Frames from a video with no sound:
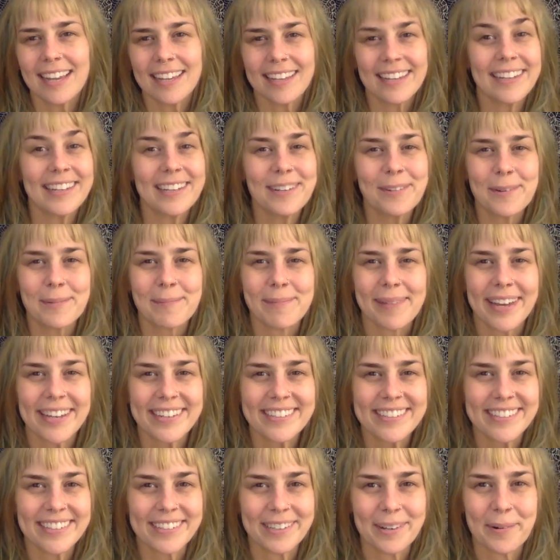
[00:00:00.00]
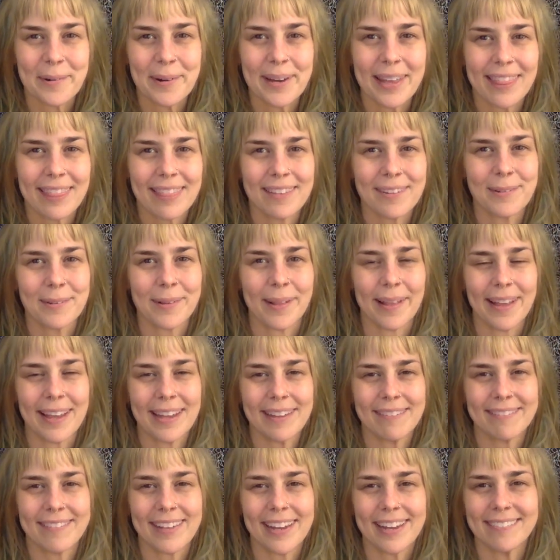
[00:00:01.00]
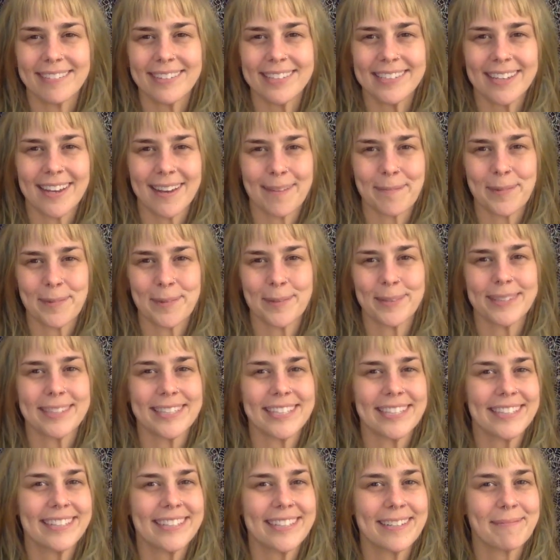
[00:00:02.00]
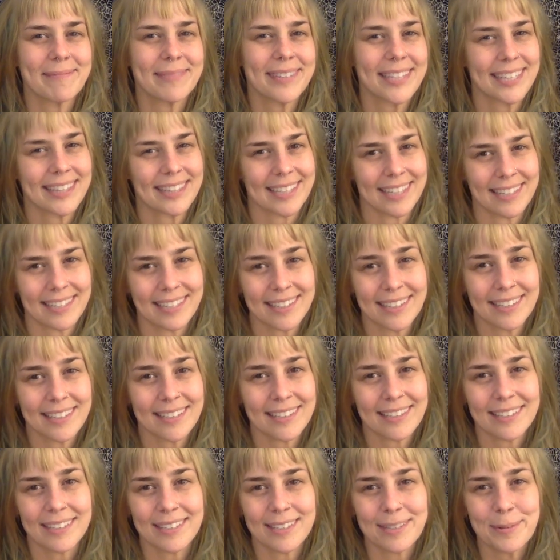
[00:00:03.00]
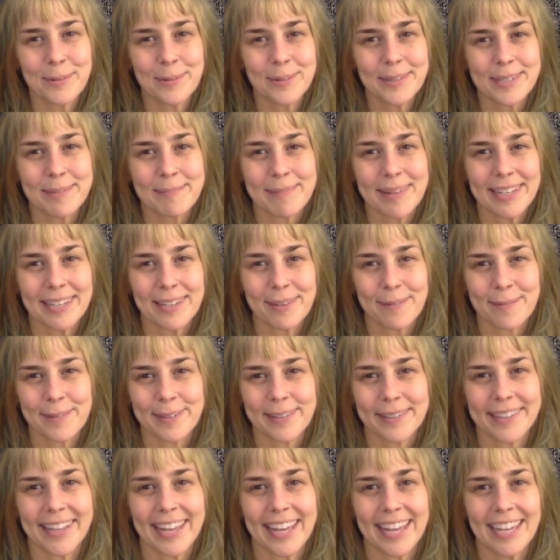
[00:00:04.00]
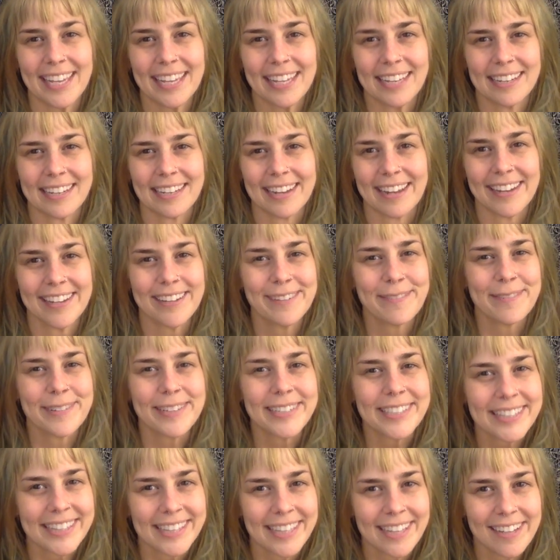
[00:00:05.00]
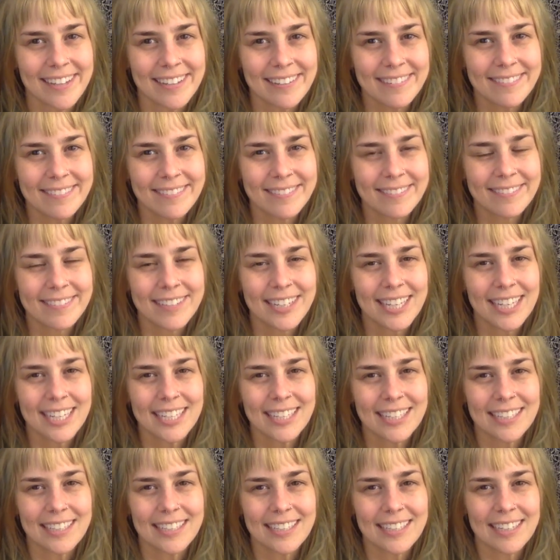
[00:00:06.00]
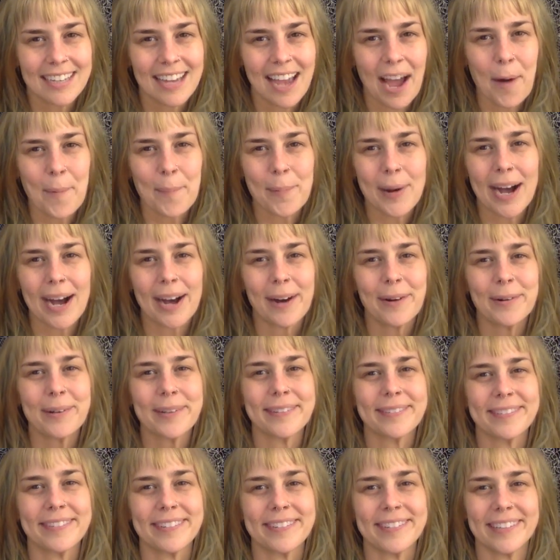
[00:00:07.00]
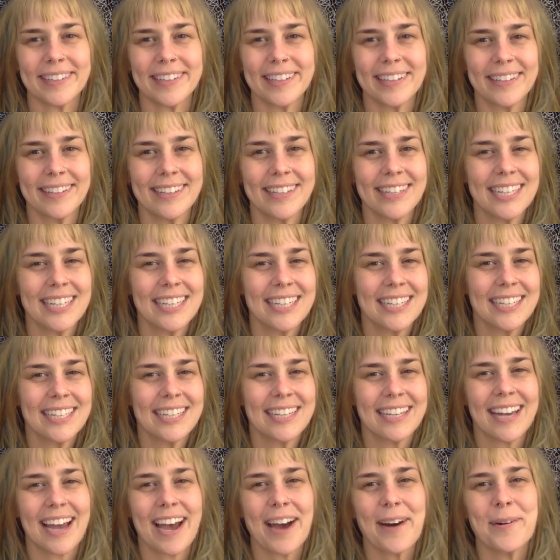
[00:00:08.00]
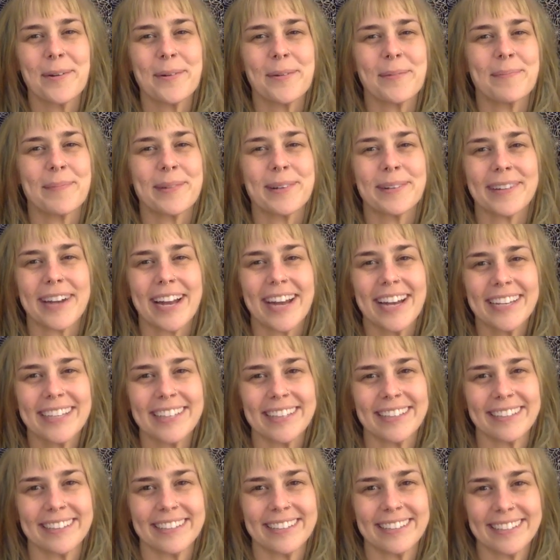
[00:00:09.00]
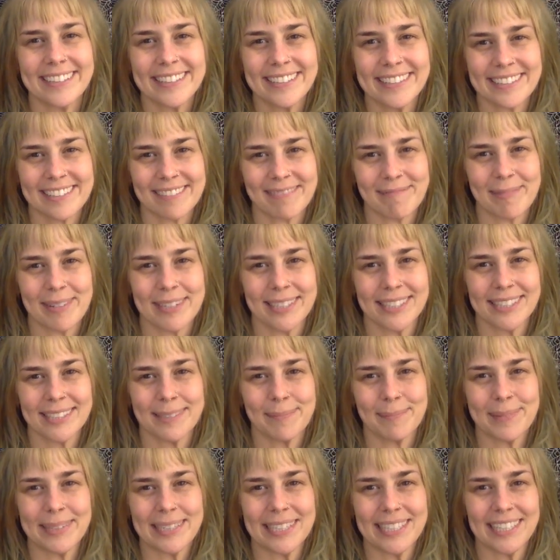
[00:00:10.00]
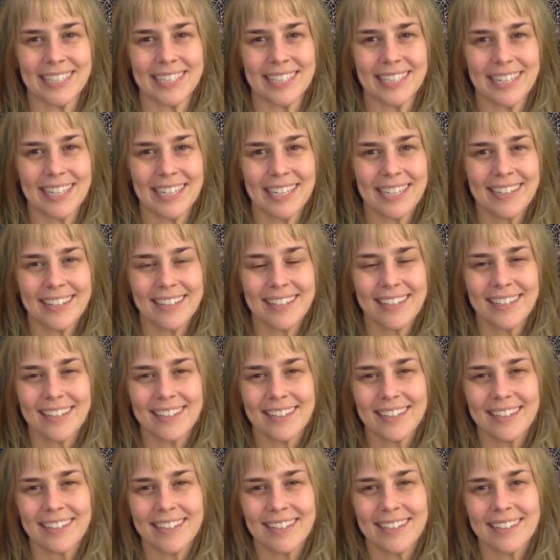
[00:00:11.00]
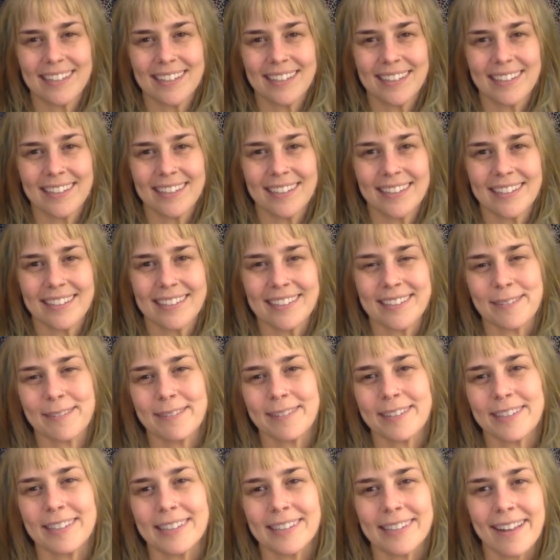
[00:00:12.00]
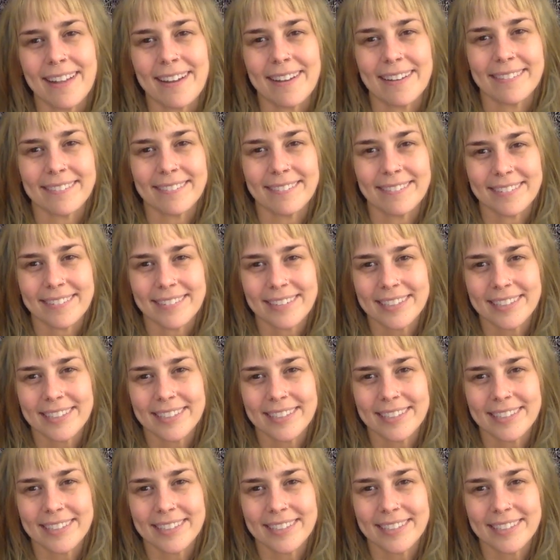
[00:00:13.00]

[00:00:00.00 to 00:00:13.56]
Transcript: Can you imagine going through life every time you see something that used to make you feel hate, and now you feel love? How powerful, how miraculous it must be to feel love